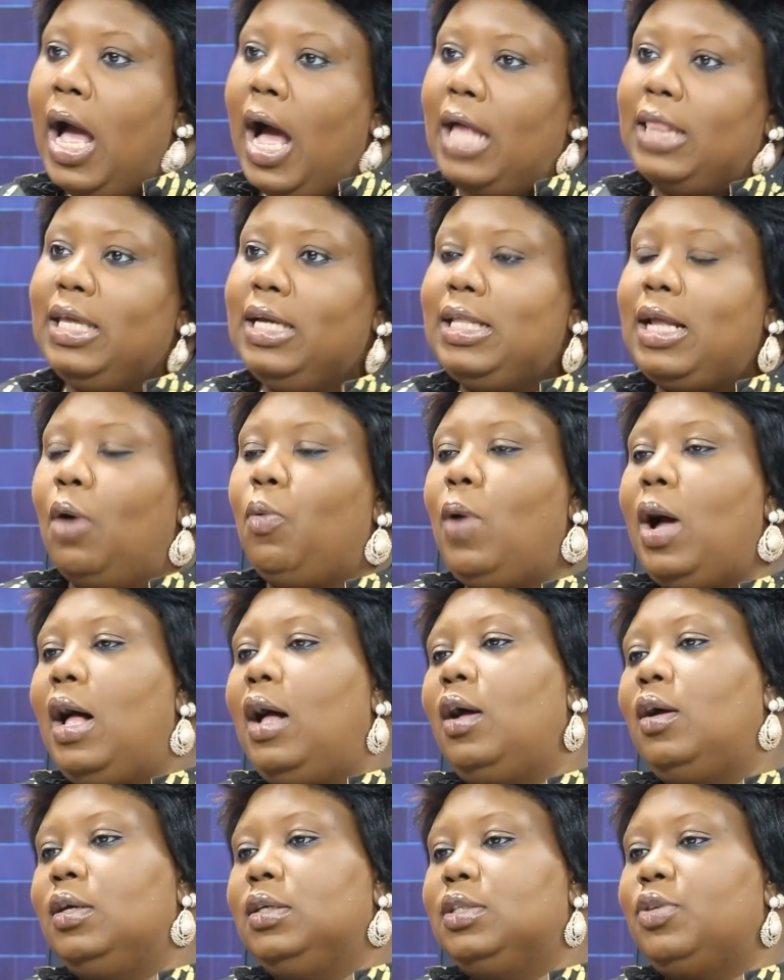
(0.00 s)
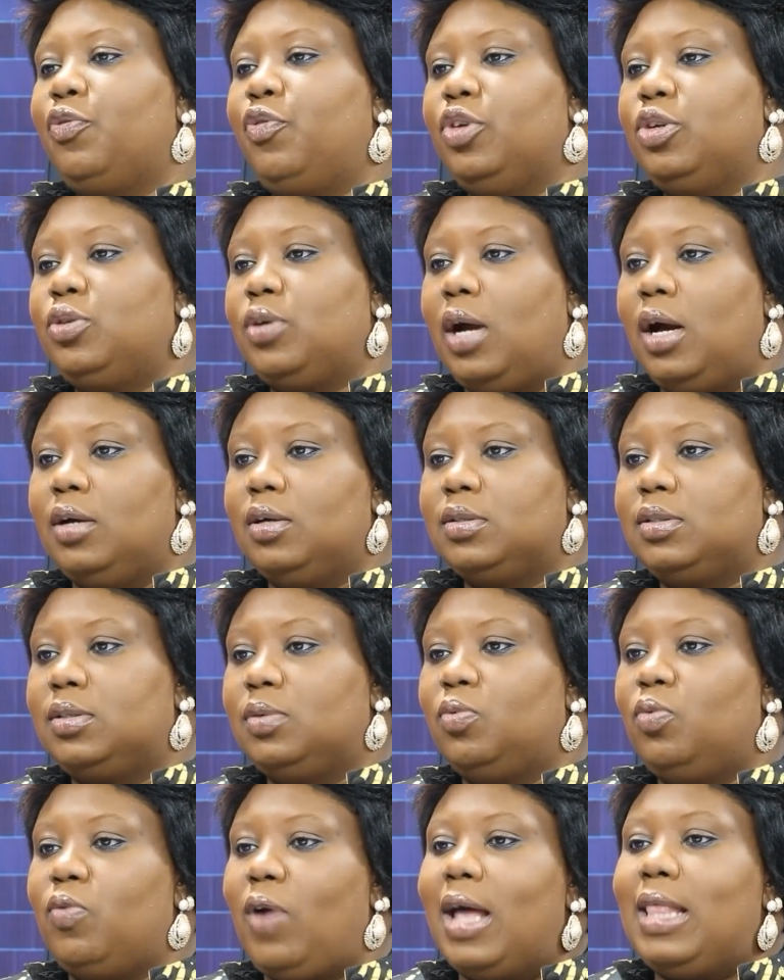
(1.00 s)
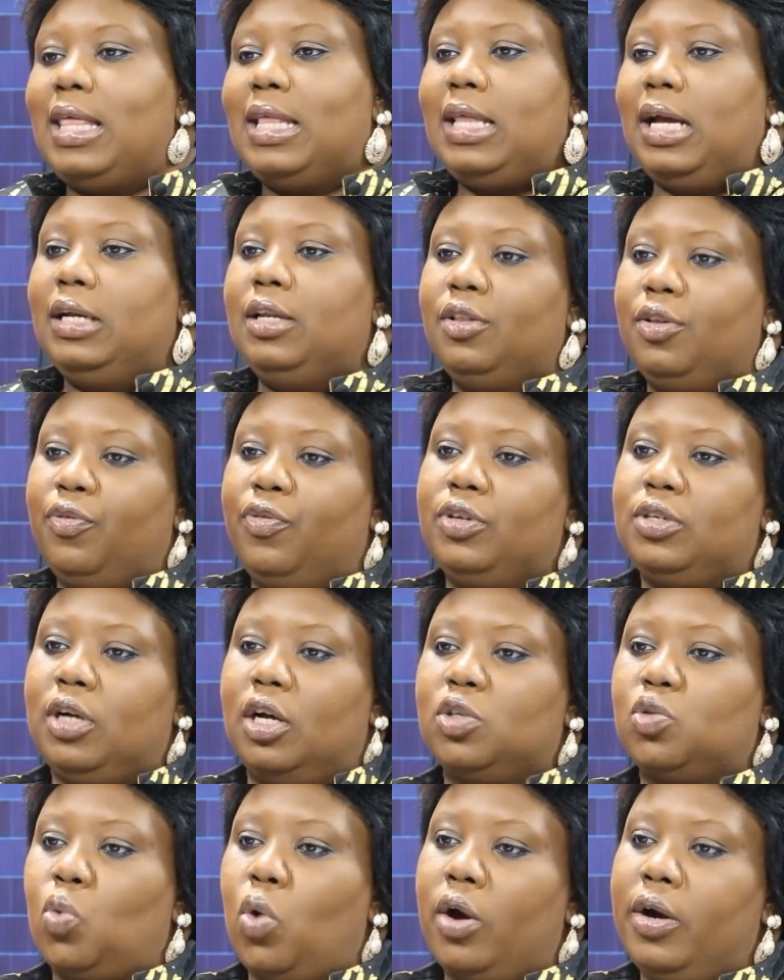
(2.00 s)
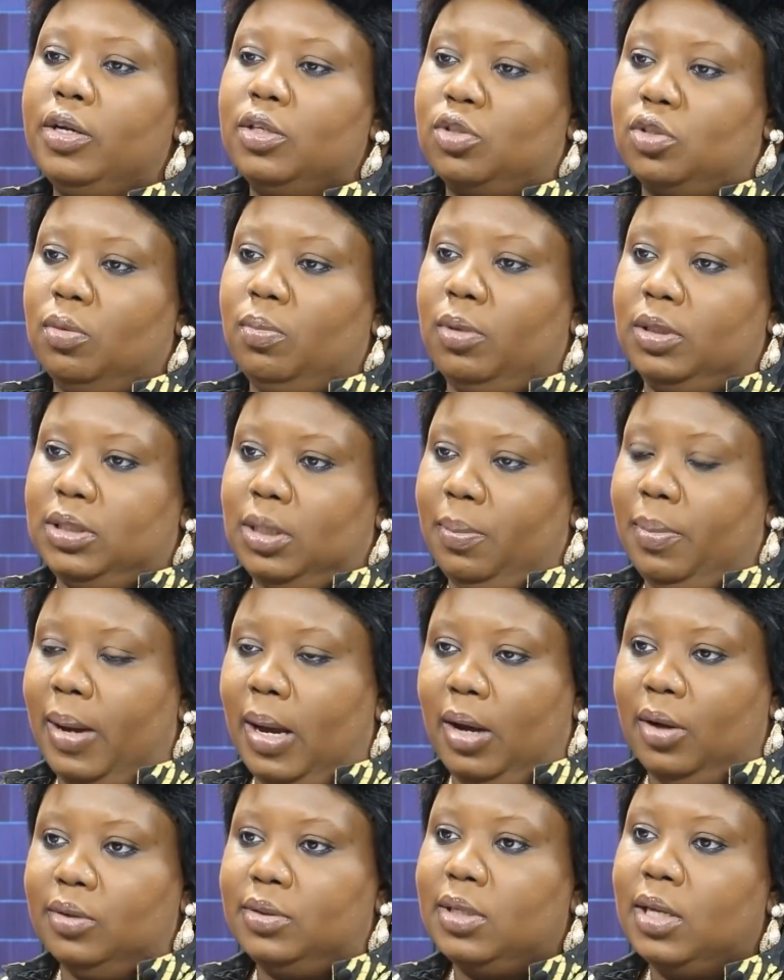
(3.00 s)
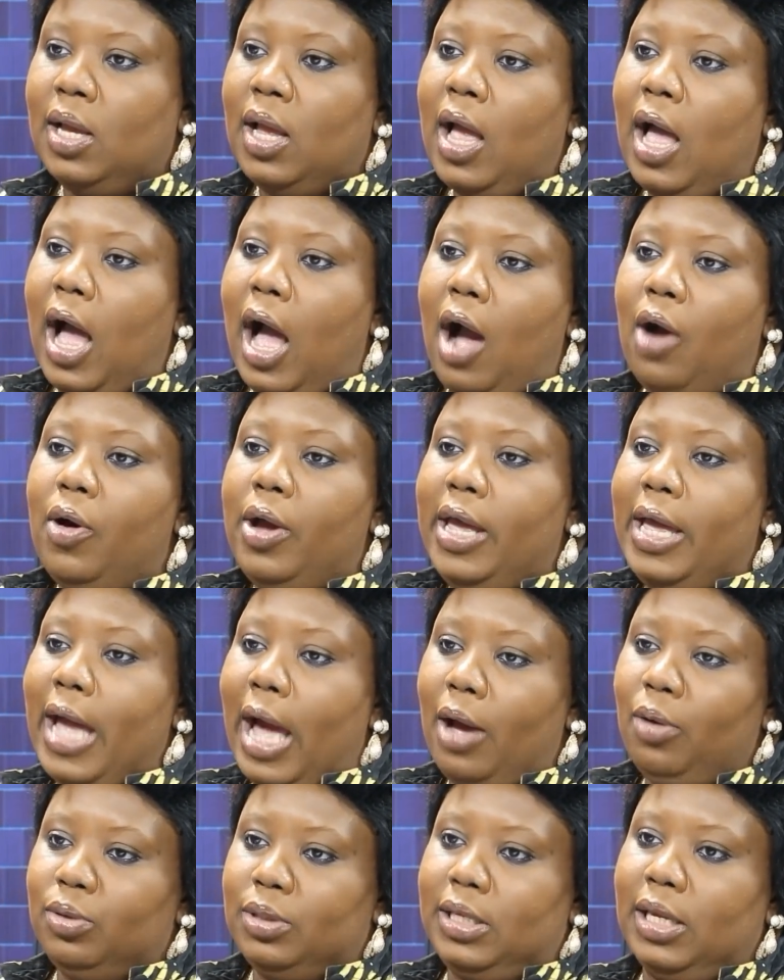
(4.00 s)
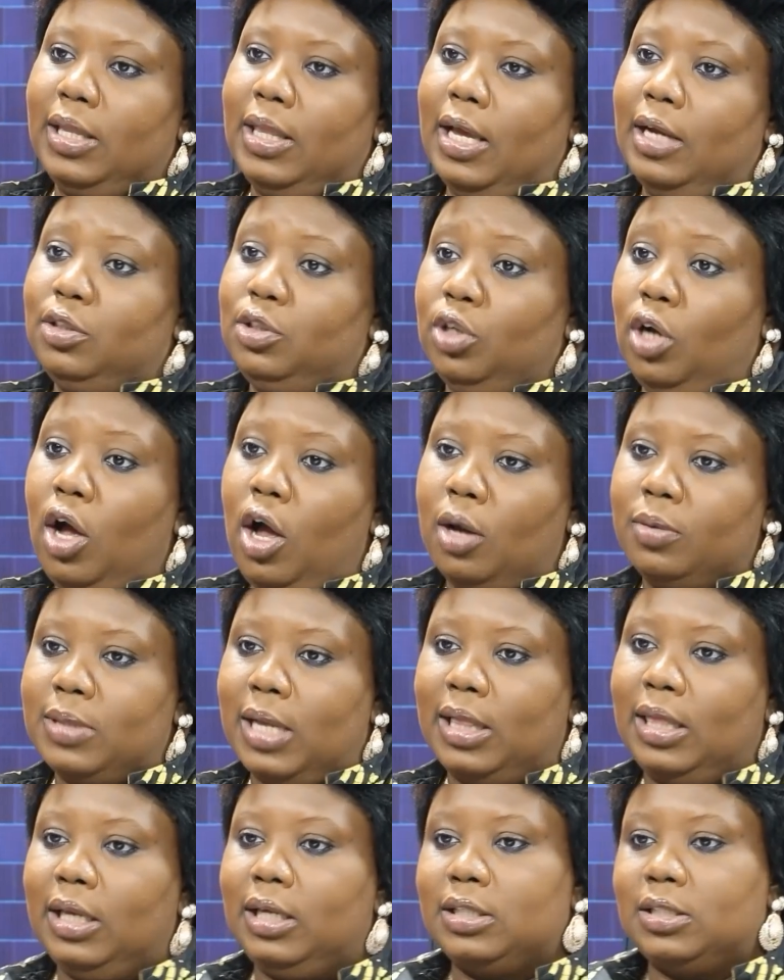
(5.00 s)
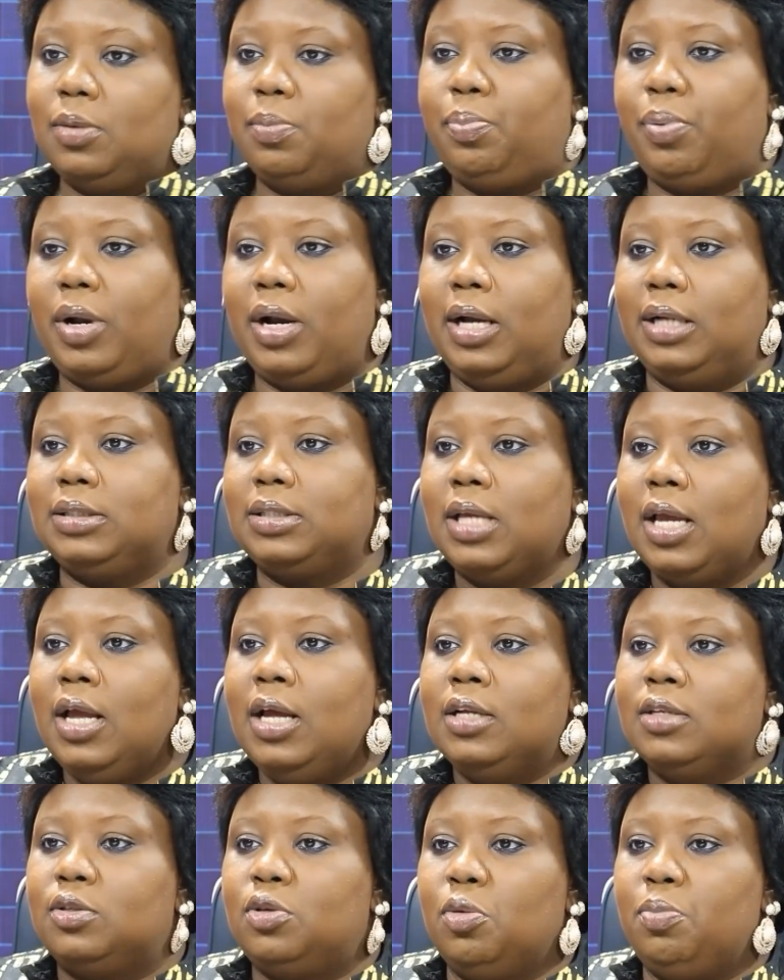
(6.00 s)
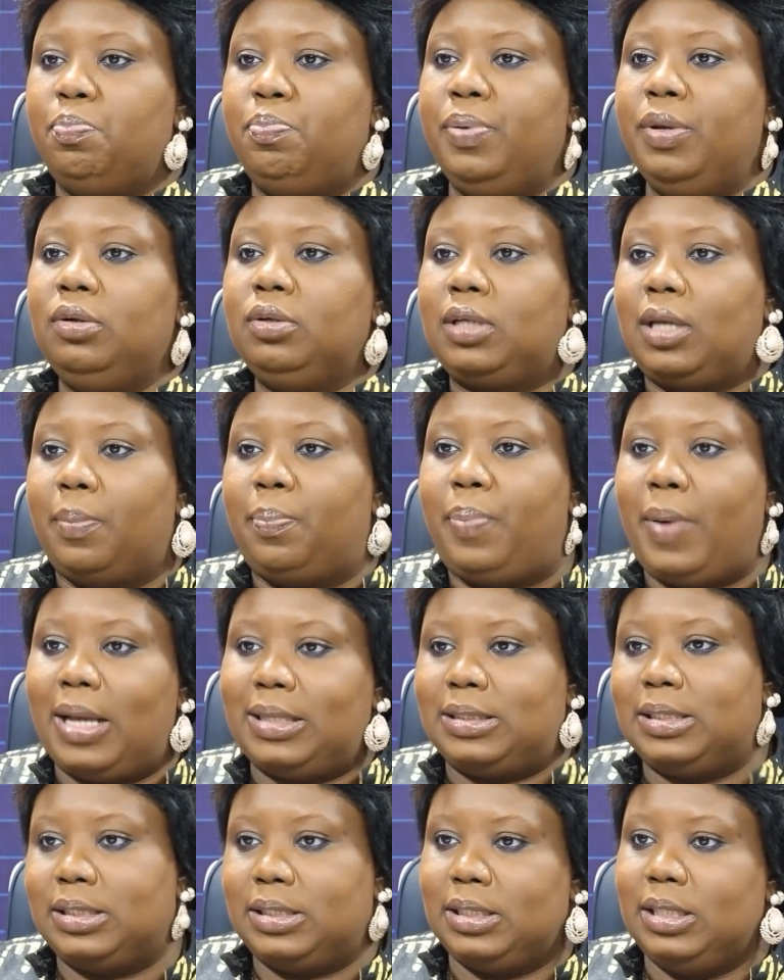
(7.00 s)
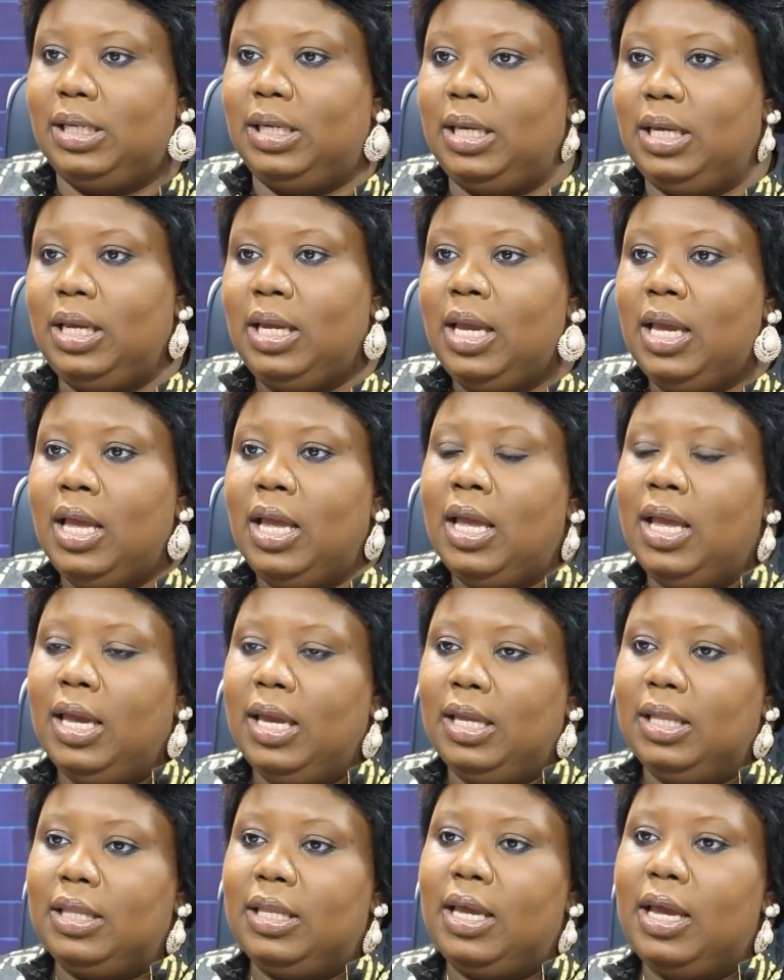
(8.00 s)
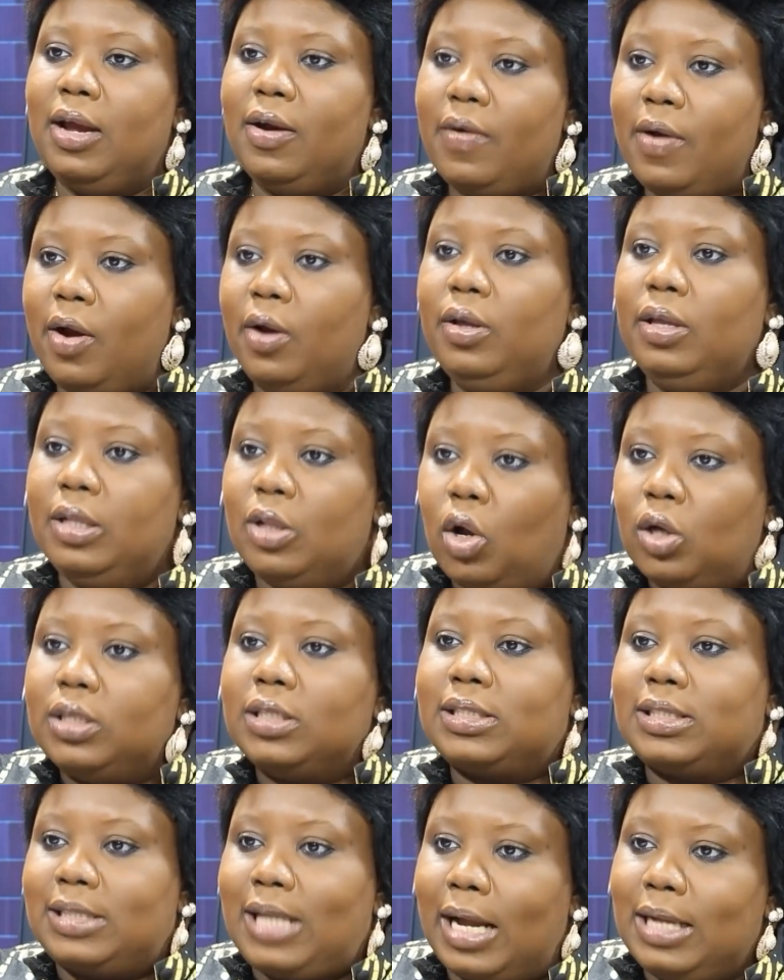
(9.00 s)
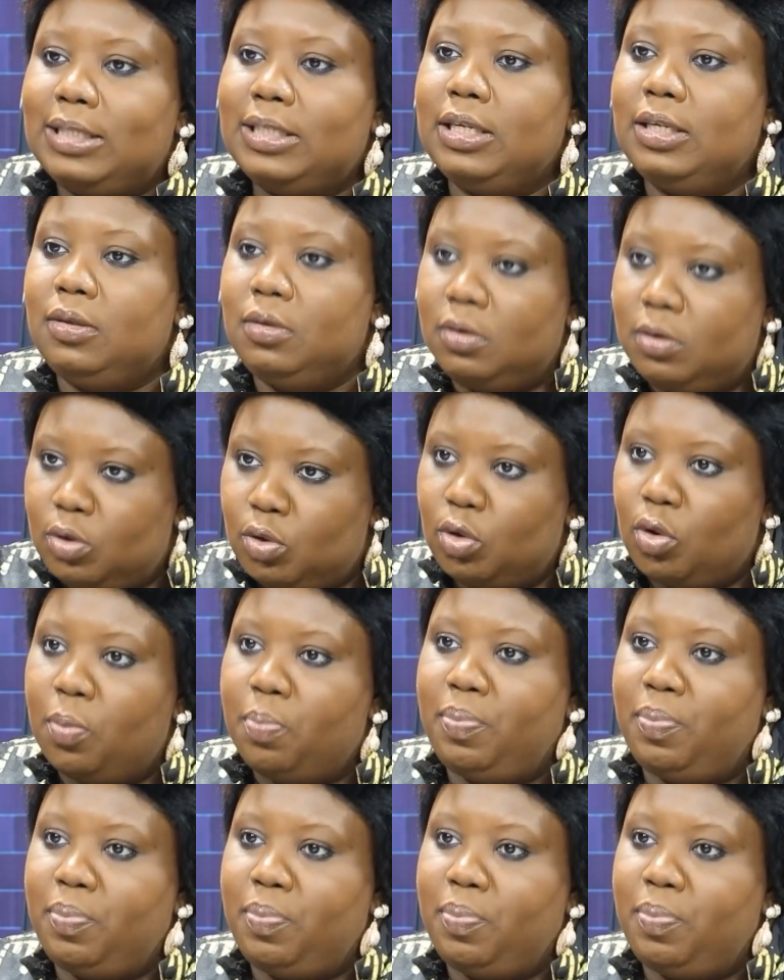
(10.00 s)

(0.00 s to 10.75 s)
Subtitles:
I think that while individuals worrying so much about how AI will take their jobs, I think it's important to build capacity in the area, in understanding,